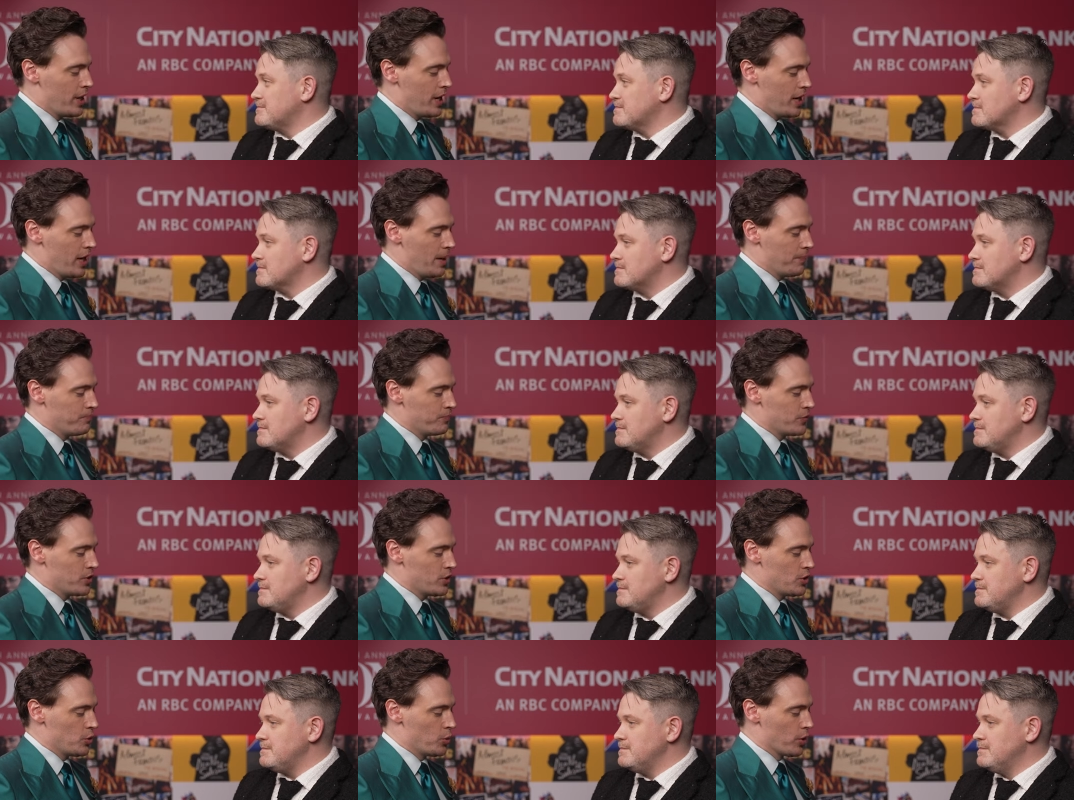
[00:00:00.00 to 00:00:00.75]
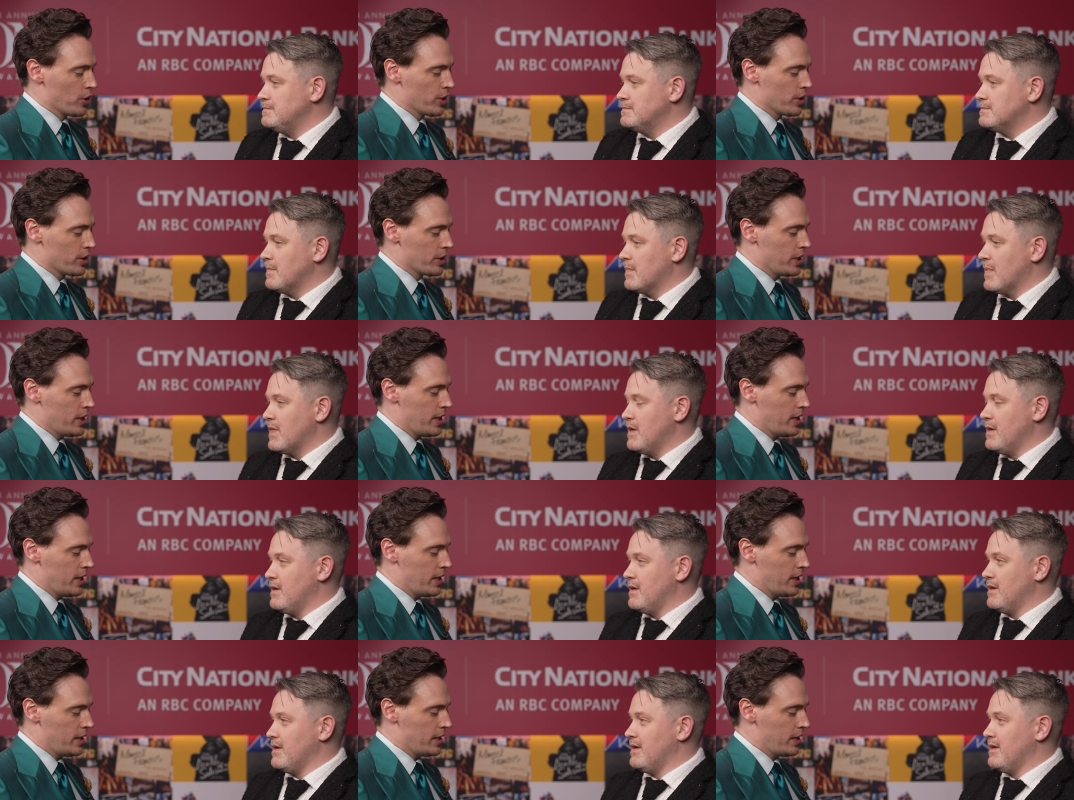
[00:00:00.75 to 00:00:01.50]
Speaker 1: um, you were
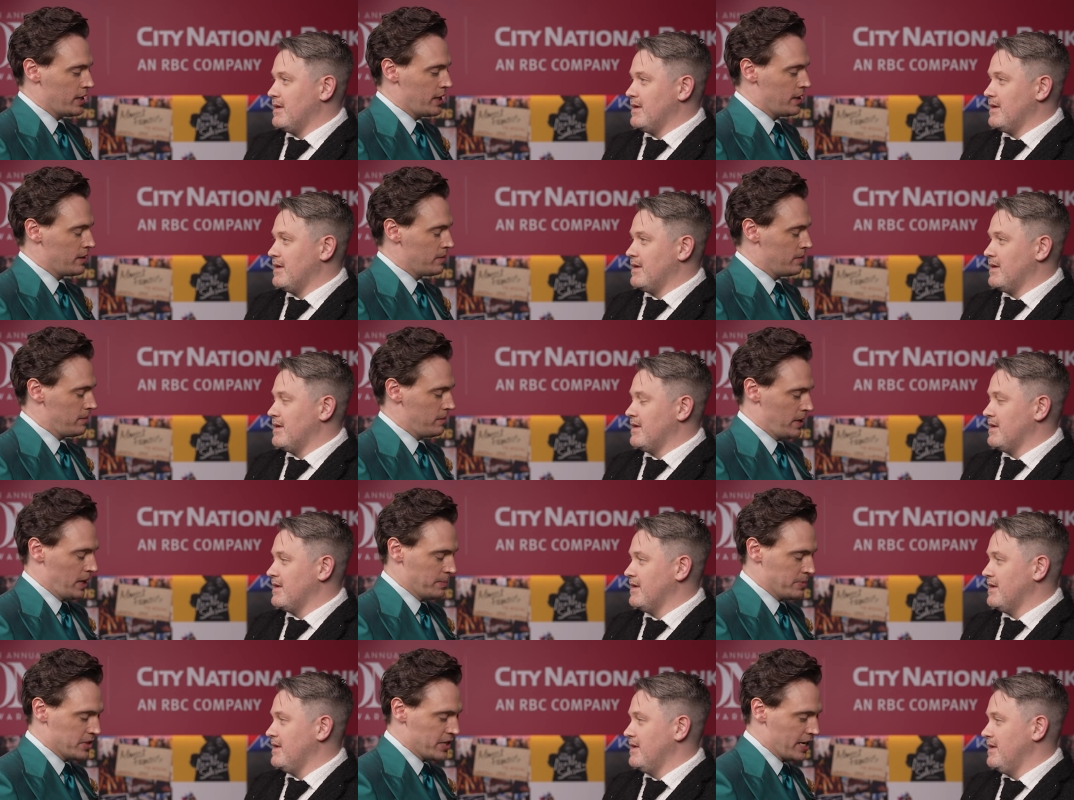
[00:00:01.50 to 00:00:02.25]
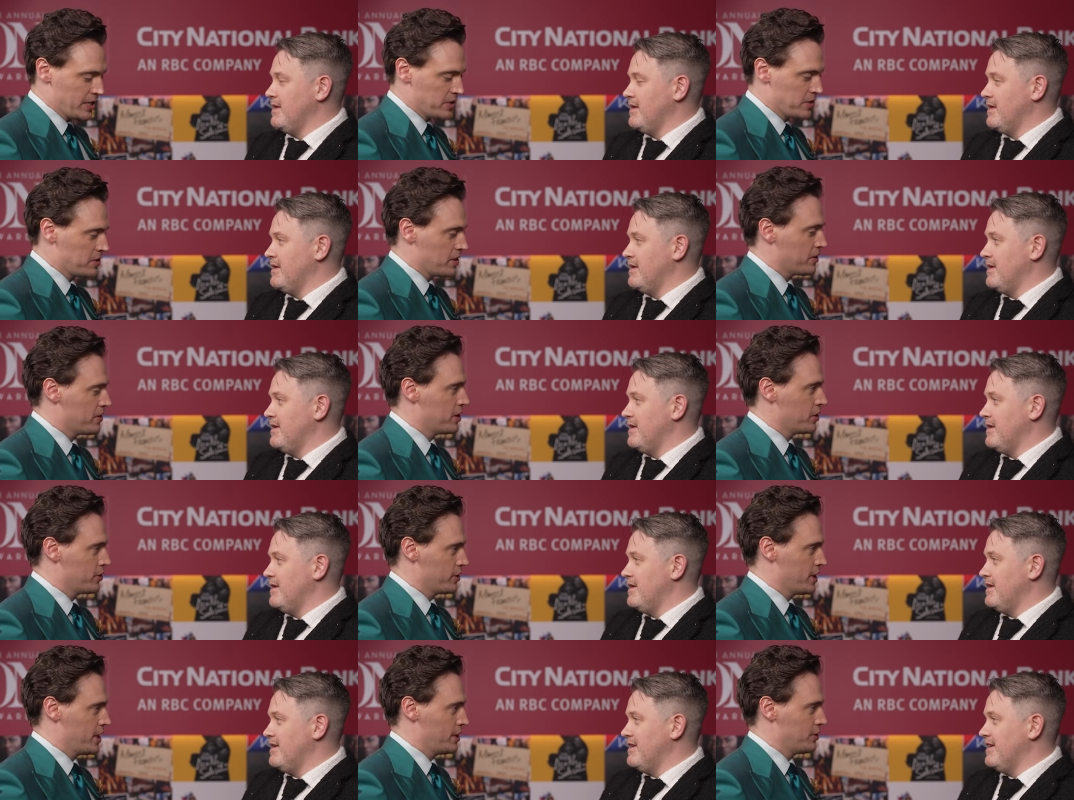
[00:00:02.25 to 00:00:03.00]
uh, an obsessed theater
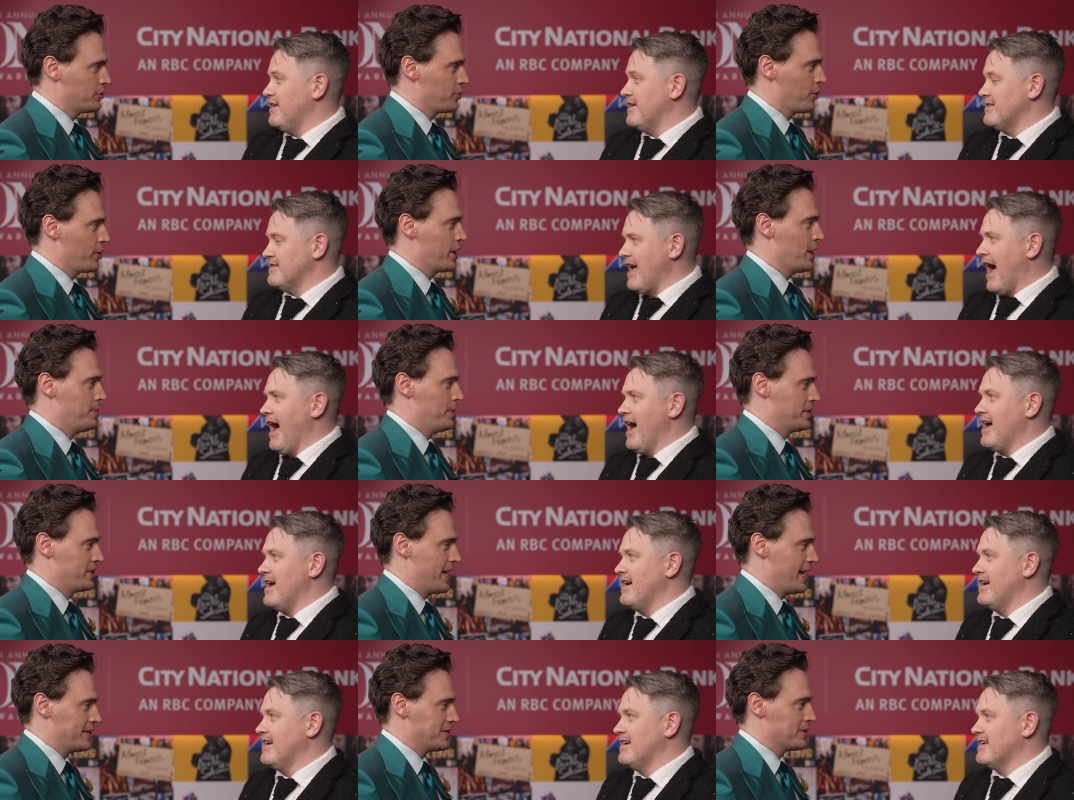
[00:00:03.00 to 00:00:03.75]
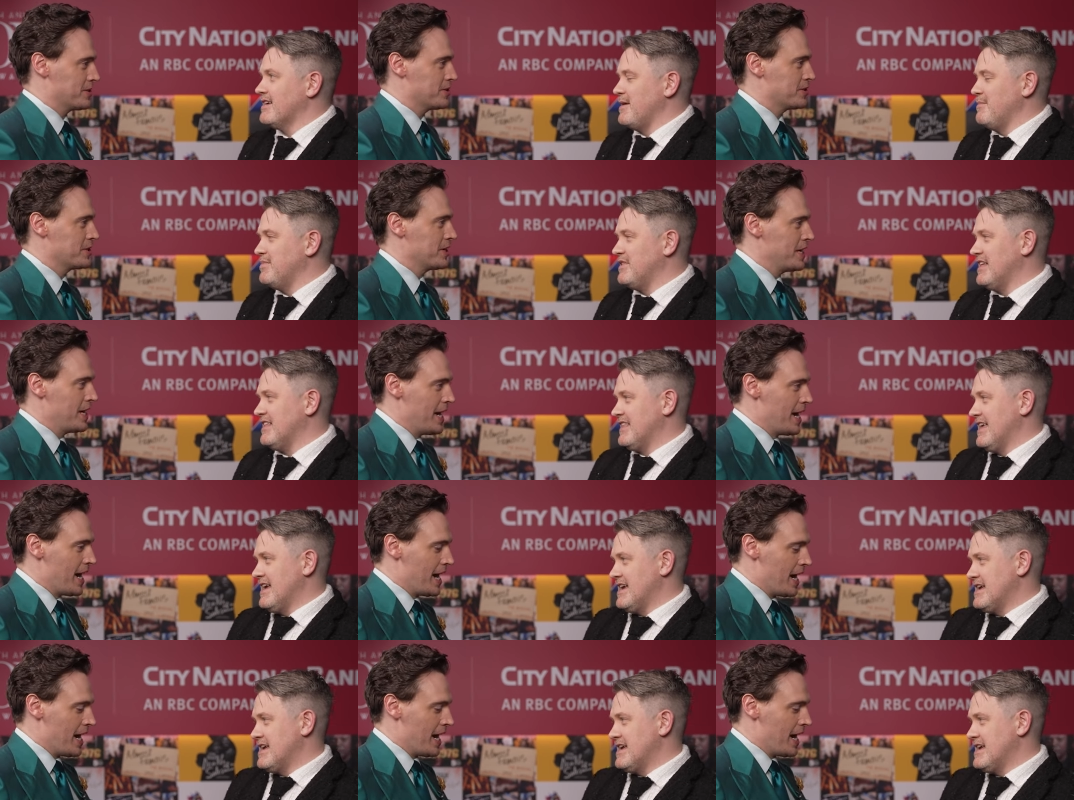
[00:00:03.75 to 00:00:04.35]
kid growing yeah, up in Texas. Completely.